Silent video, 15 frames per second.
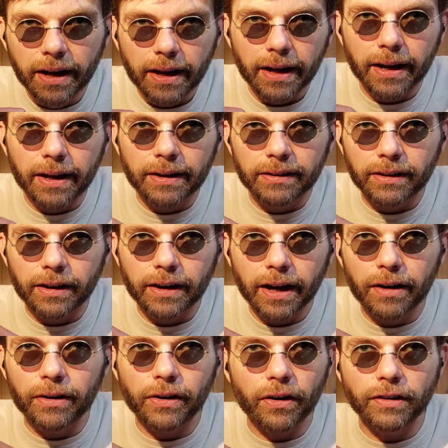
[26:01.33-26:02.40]
And
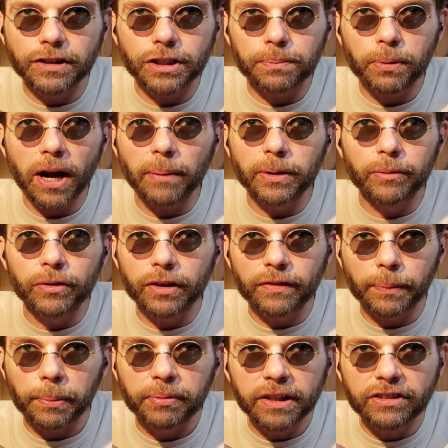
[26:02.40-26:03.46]
Aaron Archer probably would have
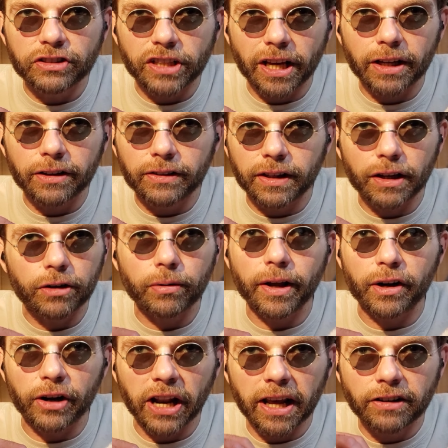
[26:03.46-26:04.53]
appreciated the
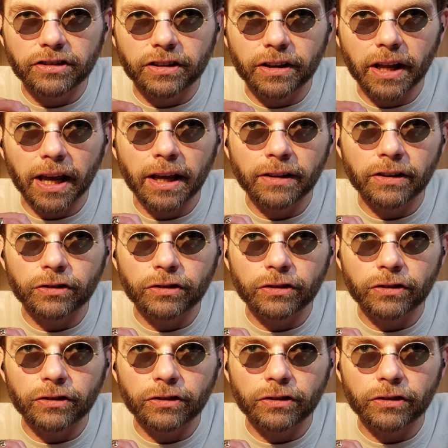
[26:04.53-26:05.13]
accreditation in